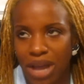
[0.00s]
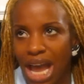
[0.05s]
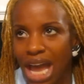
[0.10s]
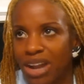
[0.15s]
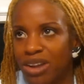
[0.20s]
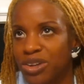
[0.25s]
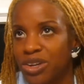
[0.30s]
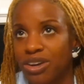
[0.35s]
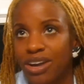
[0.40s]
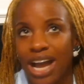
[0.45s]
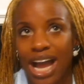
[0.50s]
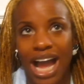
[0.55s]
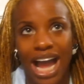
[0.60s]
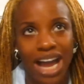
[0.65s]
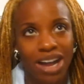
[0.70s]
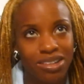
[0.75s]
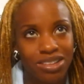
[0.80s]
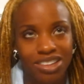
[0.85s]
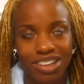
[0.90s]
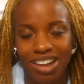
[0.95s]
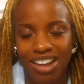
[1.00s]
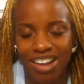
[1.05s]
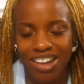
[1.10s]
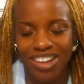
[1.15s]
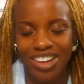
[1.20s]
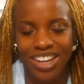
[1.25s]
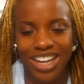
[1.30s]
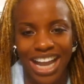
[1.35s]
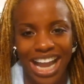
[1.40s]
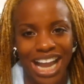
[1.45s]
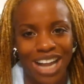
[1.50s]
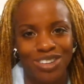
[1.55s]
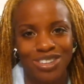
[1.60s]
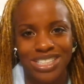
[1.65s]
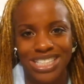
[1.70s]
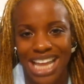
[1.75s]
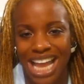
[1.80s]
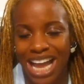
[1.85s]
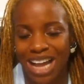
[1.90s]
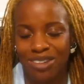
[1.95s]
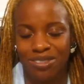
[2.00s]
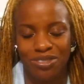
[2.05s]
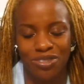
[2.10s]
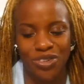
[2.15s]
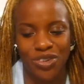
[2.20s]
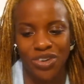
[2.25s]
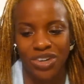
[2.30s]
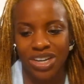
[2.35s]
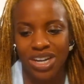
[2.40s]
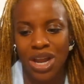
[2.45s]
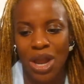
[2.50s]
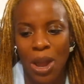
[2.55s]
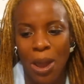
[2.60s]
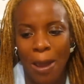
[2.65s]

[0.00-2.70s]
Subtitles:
I don't know how long I was out for,